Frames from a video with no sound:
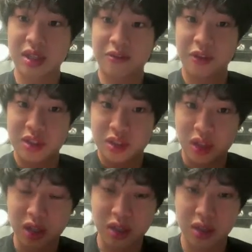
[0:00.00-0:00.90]
Therefore, it's
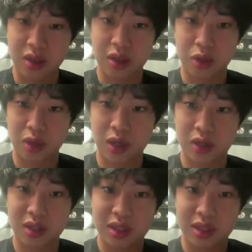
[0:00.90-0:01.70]
not no longer